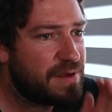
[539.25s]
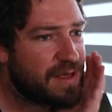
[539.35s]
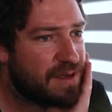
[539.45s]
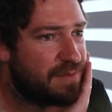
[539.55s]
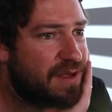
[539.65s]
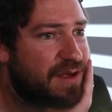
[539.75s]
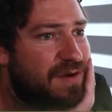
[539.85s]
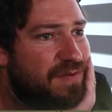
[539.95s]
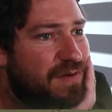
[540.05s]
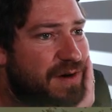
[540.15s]
can be
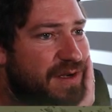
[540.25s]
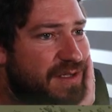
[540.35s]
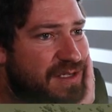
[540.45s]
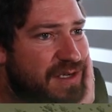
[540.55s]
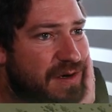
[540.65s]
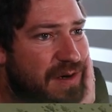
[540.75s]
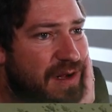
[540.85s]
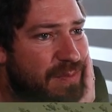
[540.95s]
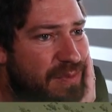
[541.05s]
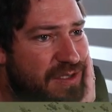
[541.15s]
good for it. So
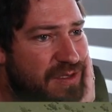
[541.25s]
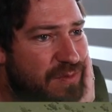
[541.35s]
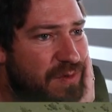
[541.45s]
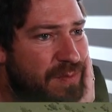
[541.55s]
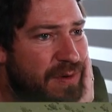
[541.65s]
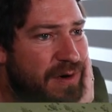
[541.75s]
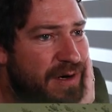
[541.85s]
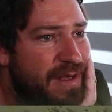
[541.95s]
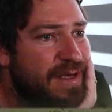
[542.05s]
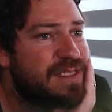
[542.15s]
I'll put some more
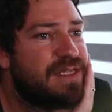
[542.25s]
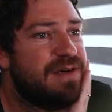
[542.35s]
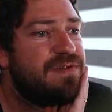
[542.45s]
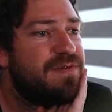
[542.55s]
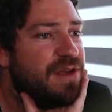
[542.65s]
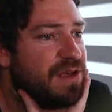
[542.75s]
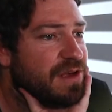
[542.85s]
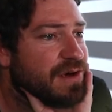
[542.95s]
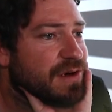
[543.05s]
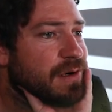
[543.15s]
parking and stuff over
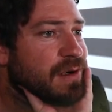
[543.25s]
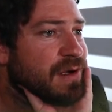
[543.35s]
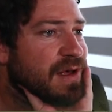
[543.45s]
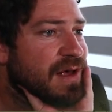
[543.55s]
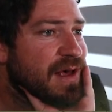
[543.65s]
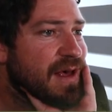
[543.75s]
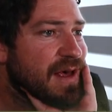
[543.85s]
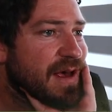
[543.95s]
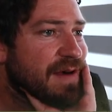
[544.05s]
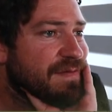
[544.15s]
here,
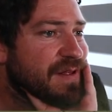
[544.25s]
have